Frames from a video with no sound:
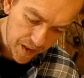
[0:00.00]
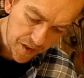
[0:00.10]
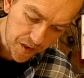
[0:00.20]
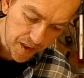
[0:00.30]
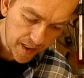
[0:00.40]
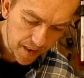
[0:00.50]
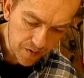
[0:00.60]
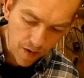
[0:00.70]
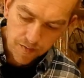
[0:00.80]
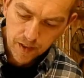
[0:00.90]
Let's just get
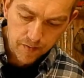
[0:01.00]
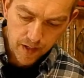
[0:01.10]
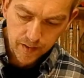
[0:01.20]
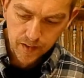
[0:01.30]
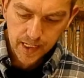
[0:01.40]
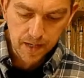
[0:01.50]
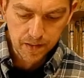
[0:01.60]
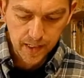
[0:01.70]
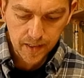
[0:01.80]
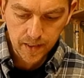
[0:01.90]
these roughly filed
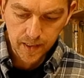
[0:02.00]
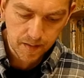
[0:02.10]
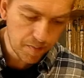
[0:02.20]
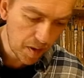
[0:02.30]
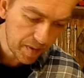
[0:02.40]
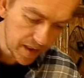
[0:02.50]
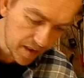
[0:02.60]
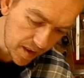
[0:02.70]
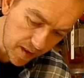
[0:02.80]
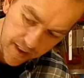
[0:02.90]
down and then I can pop
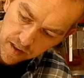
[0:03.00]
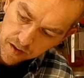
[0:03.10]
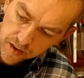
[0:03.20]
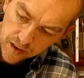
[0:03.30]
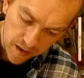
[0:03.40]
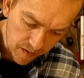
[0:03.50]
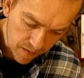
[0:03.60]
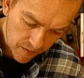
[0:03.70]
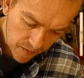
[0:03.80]
in the side dots.